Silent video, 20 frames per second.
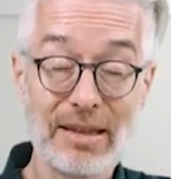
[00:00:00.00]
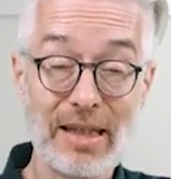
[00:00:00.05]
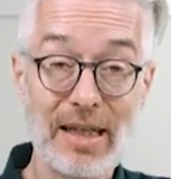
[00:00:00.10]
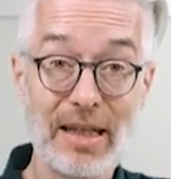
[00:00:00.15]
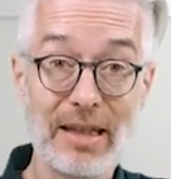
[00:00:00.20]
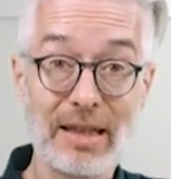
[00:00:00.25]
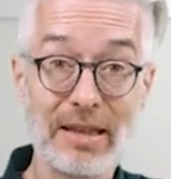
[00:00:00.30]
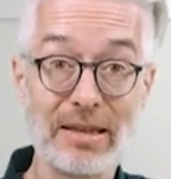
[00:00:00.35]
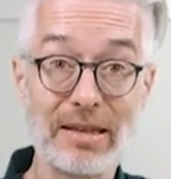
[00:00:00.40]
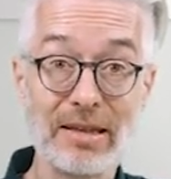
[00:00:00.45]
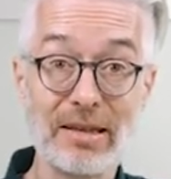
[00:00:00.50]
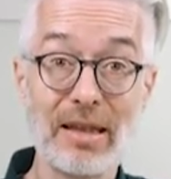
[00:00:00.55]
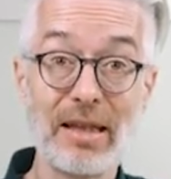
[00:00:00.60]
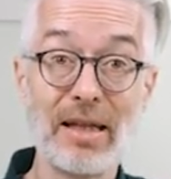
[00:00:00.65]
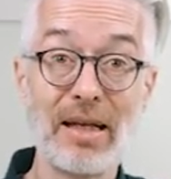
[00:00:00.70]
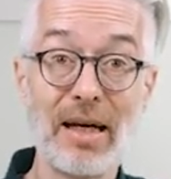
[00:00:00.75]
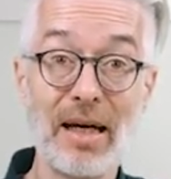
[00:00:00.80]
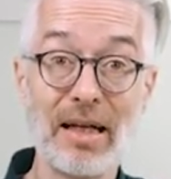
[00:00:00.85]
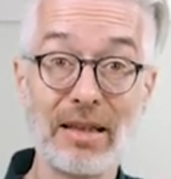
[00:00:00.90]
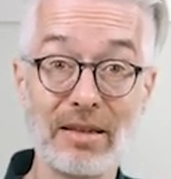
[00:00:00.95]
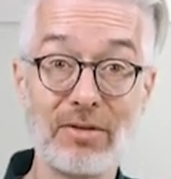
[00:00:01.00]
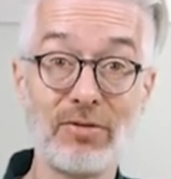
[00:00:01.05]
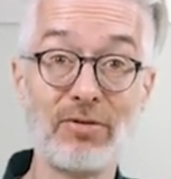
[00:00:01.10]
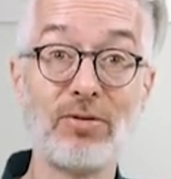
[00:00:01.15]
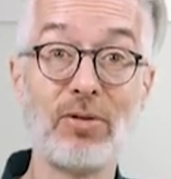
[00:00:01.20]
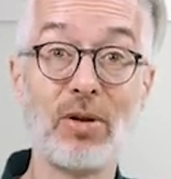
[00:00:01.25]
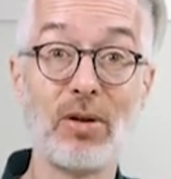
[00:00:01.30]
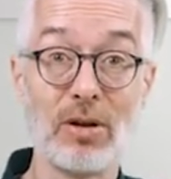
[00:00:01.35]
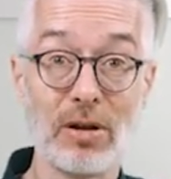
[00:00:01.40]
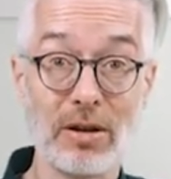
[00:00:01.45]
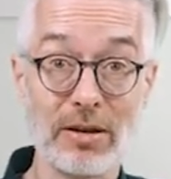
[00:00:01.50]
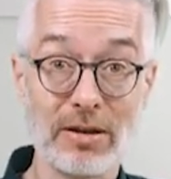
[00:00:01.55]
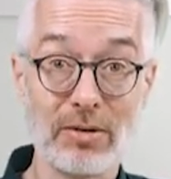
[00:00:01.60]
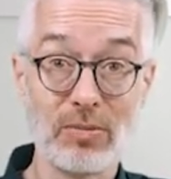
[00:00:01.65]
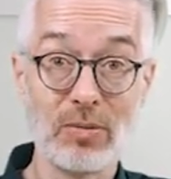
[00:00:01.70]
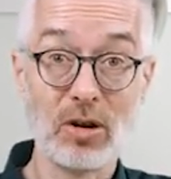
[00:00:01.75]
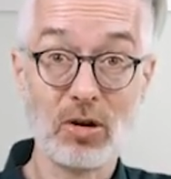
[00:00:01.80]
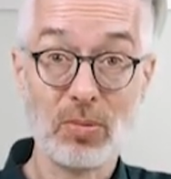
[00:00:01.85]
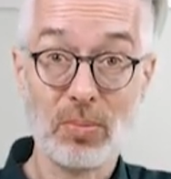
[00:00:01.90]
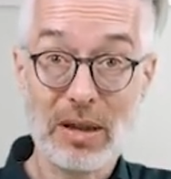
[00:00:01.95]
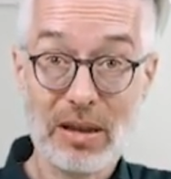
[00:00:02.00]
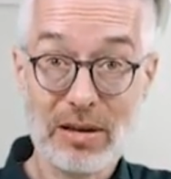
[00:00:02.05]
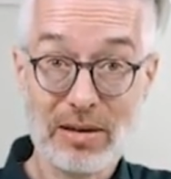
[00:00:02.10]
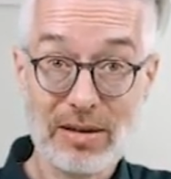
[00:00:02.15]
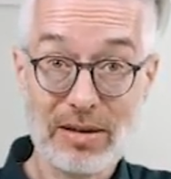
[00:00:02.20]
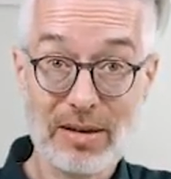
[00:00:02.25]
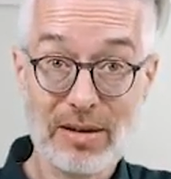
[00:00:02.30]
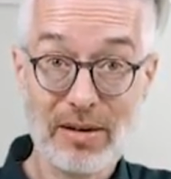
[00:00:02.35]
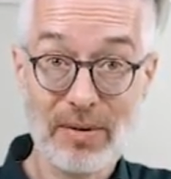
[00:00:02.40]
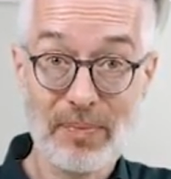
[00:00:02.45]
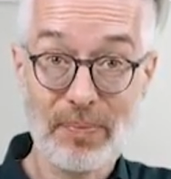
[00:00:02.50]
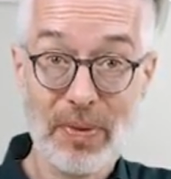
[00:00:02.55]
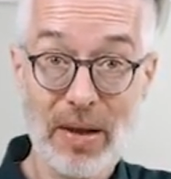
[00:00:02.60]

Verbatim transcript: taken as false, which means